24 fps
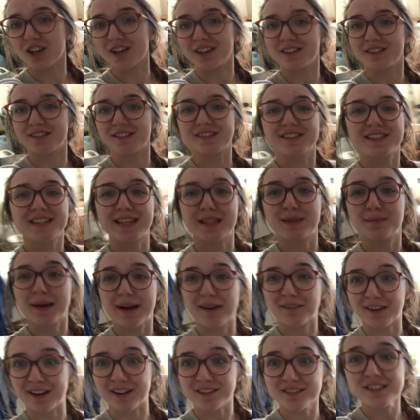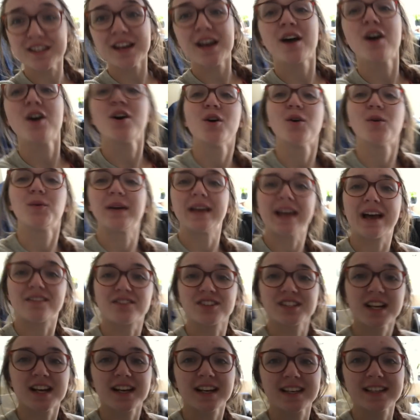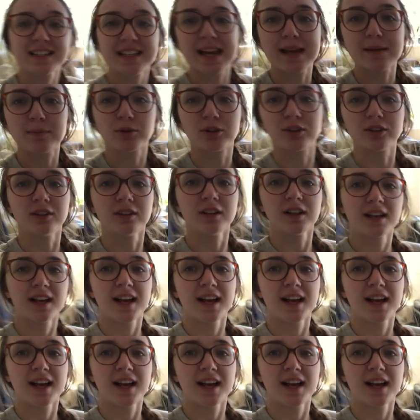as you can see in the background. We have a dining table